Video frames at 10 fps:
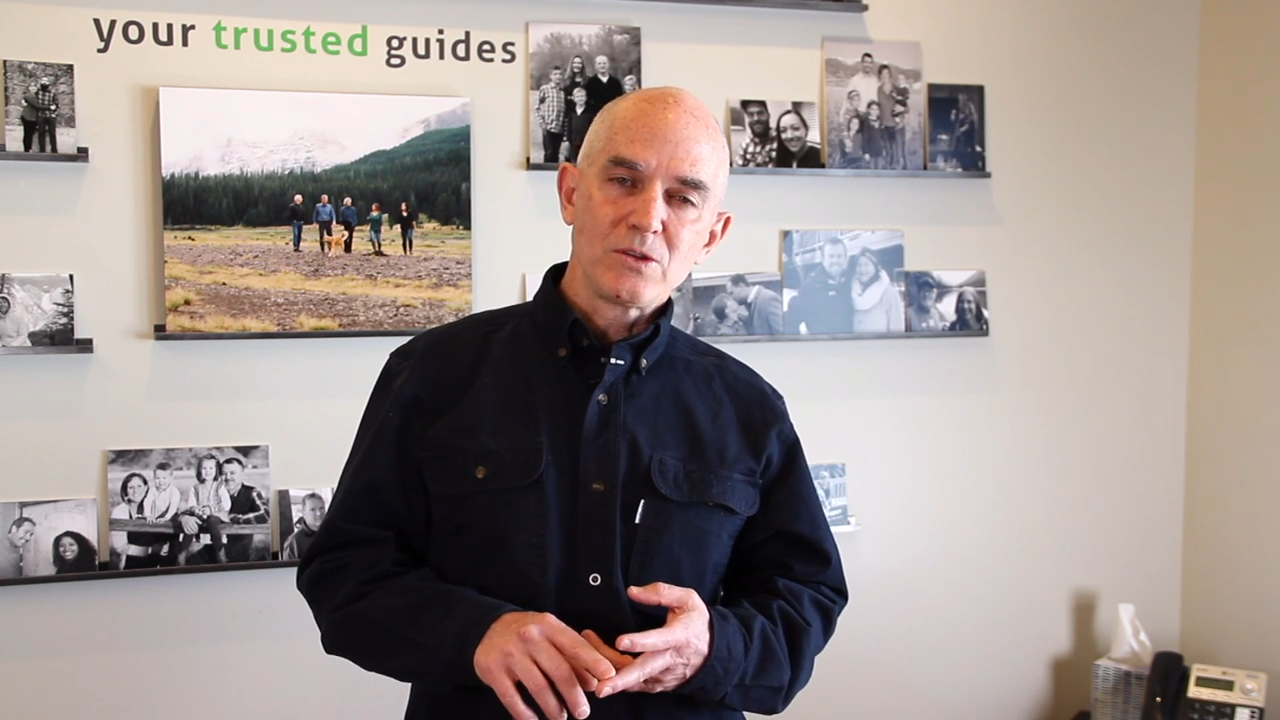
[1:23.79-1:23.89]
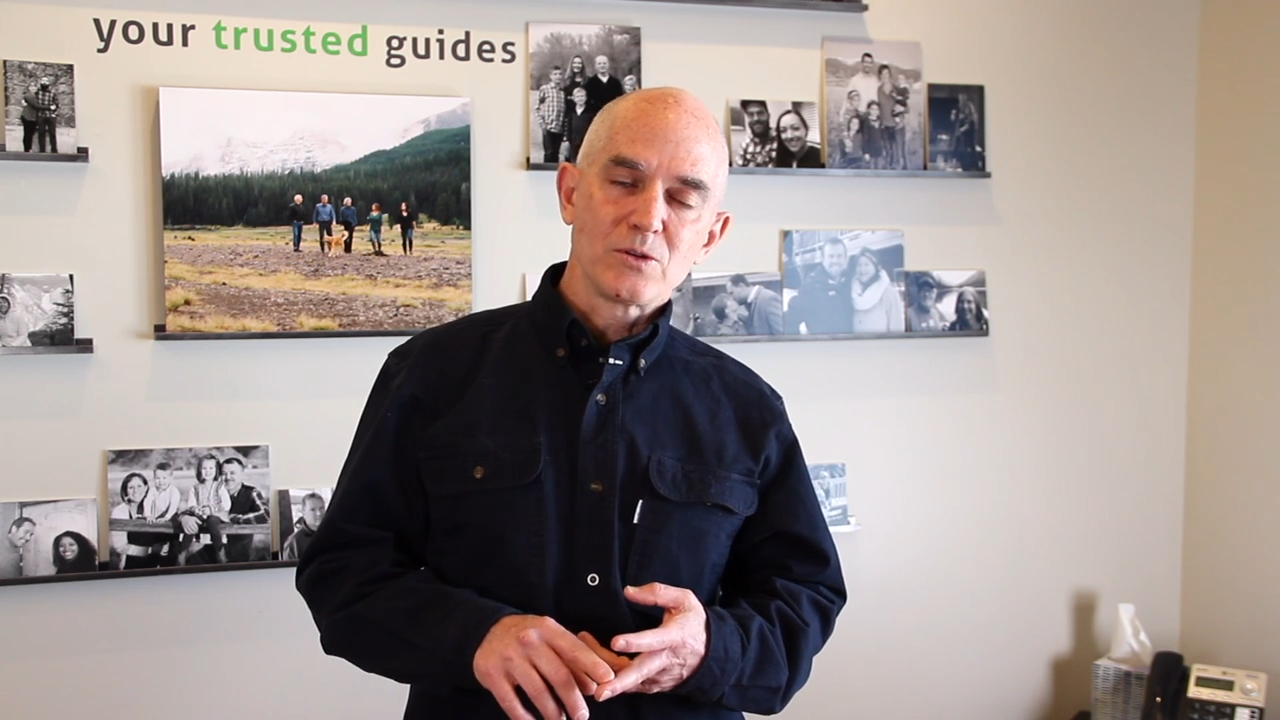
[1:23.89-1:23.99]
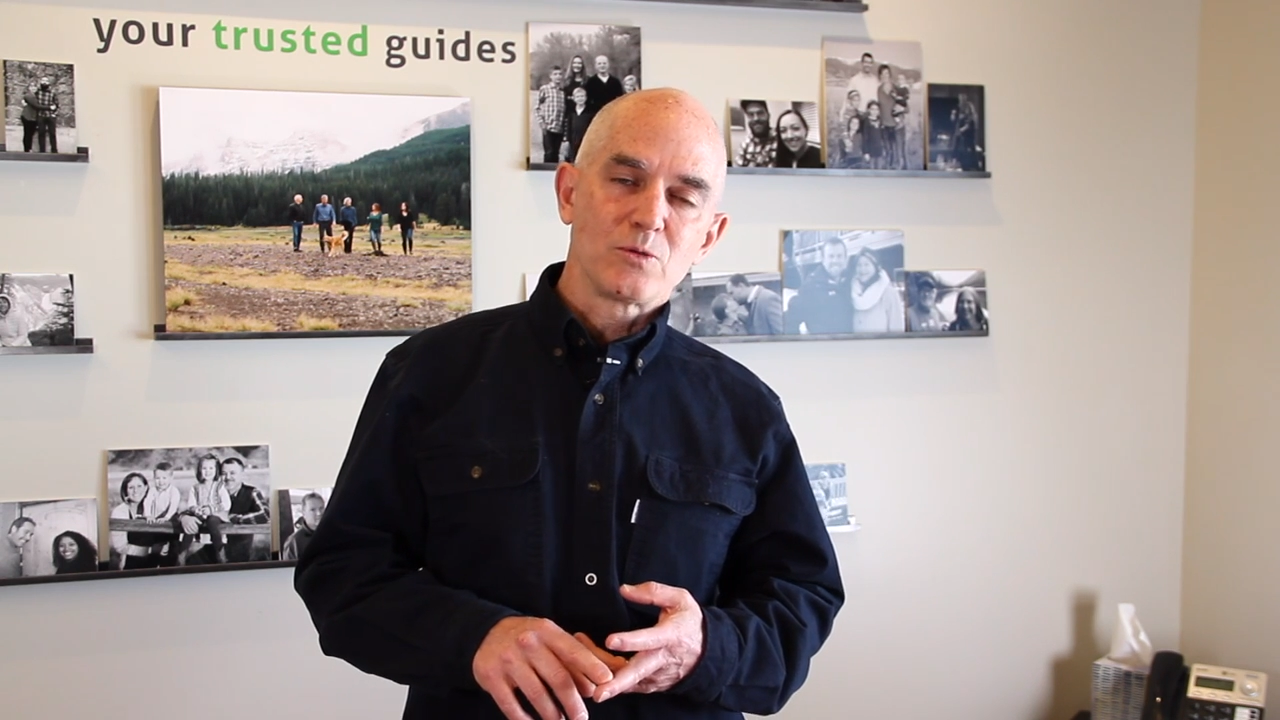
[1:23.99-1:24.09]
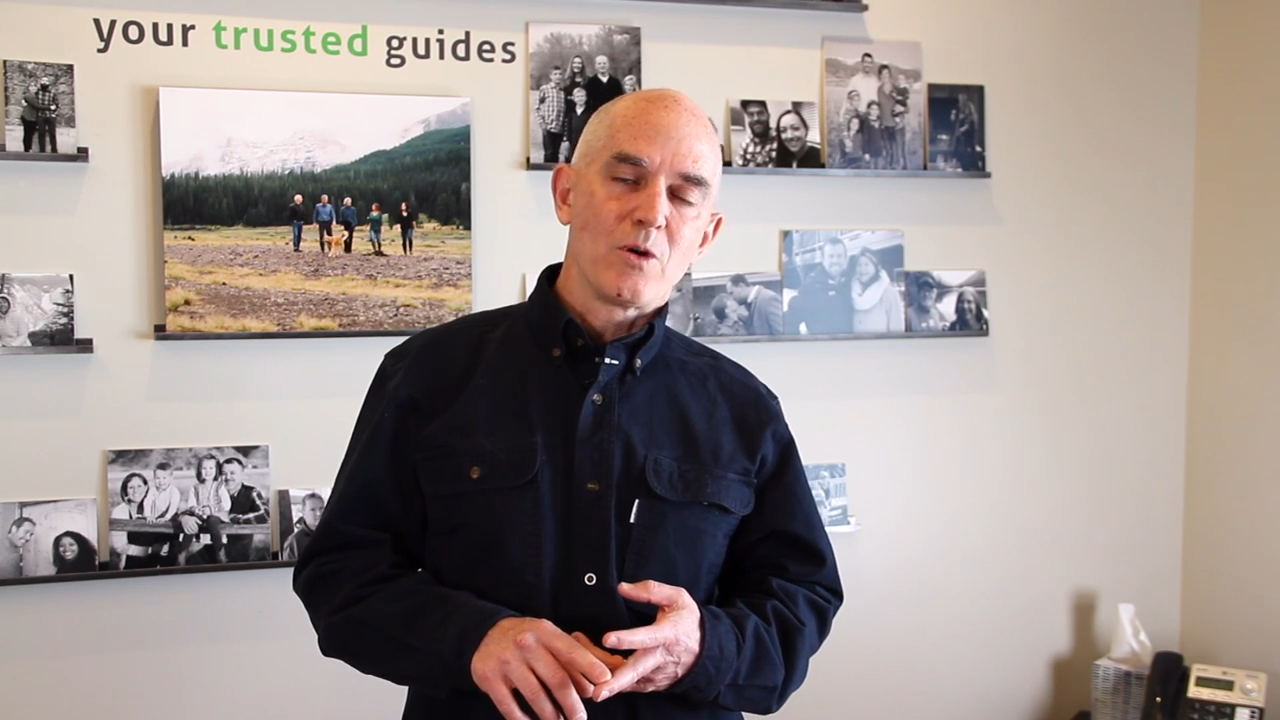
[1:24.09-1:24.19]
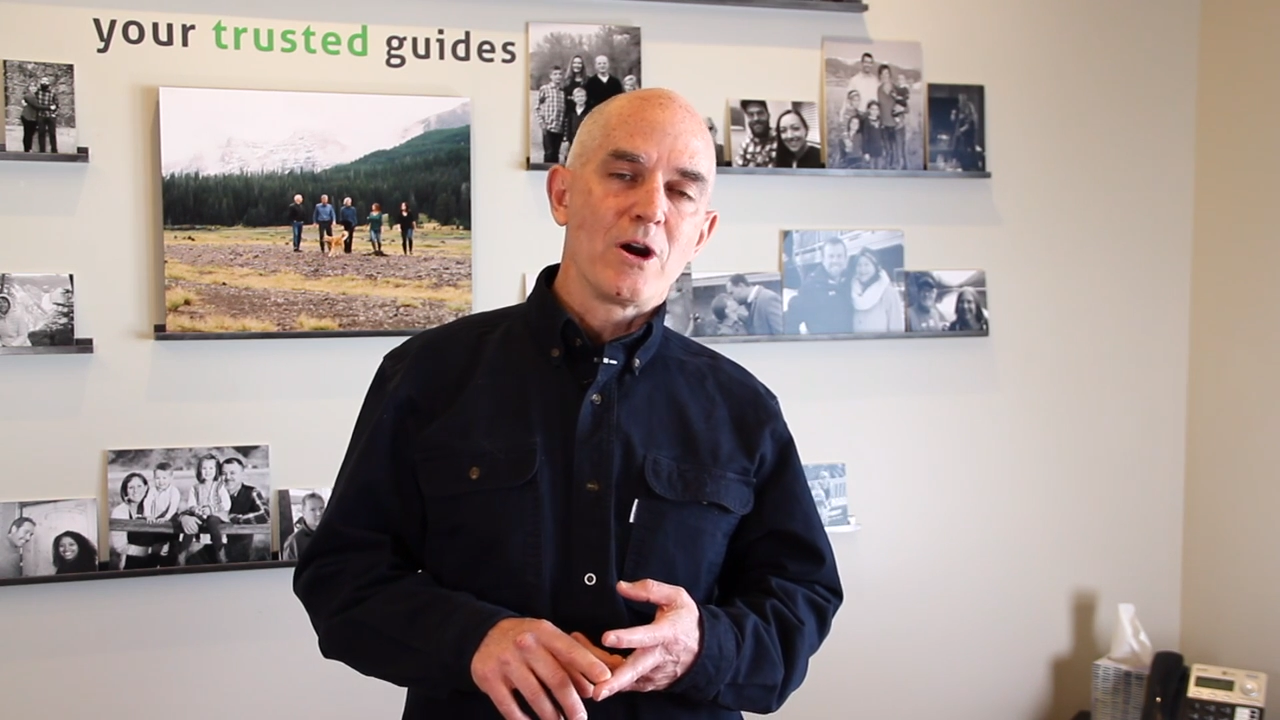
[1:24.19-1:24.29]

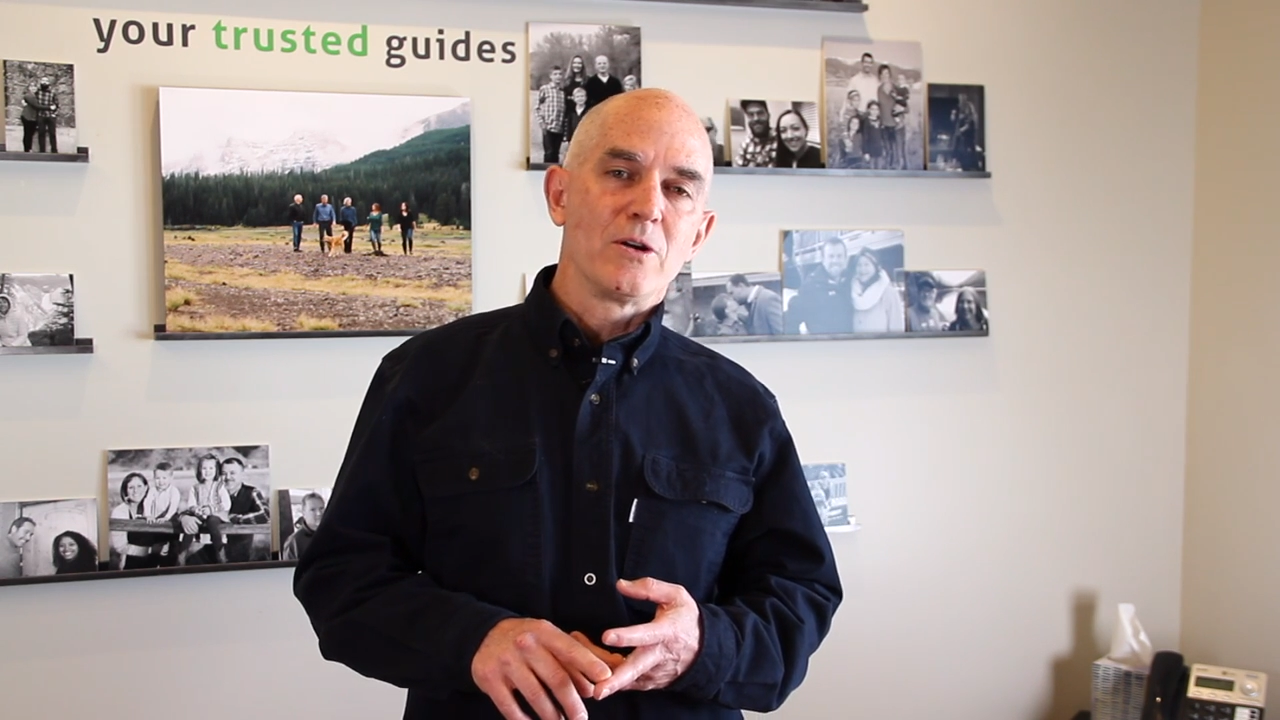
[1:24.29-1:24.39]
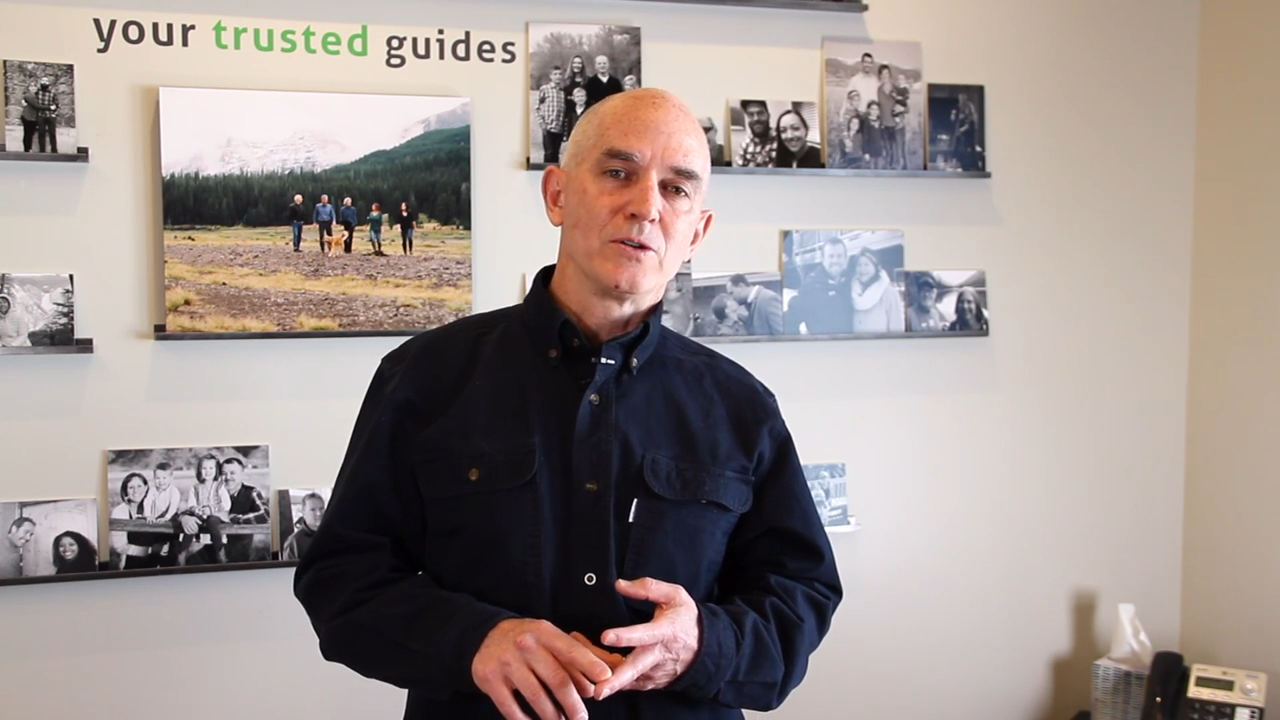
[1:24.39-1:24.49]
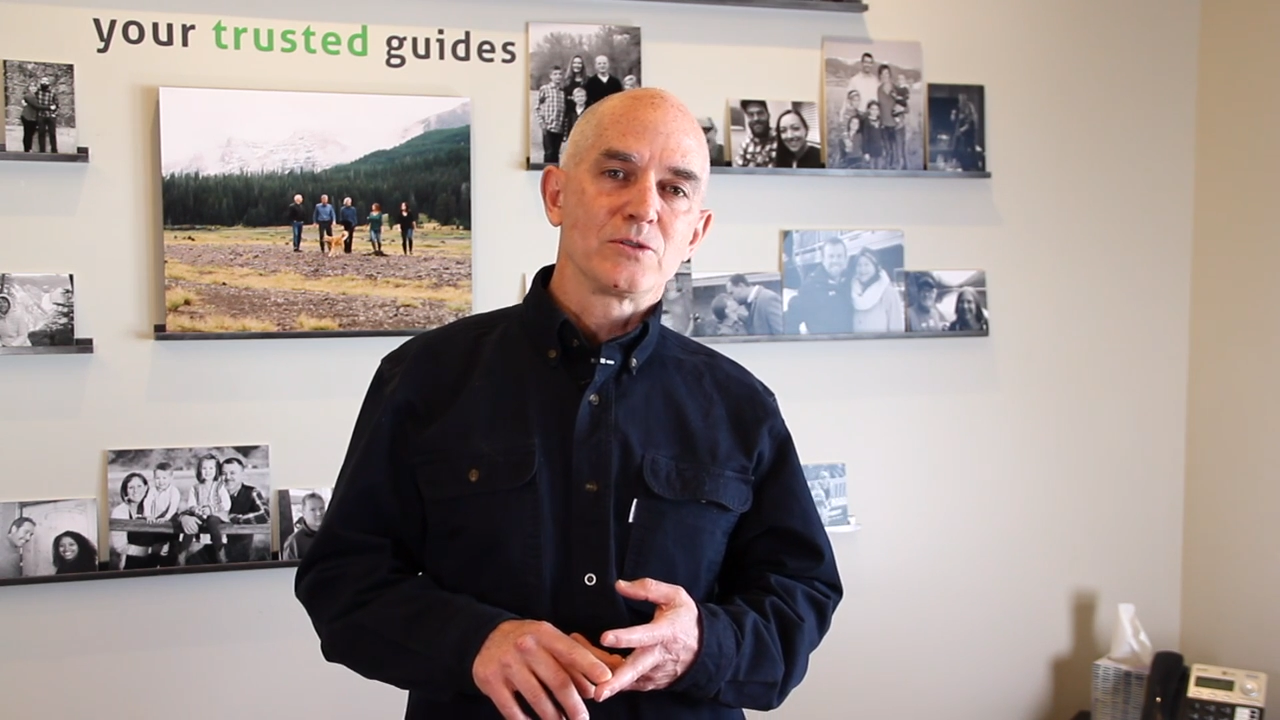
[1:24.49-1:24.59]
those wiring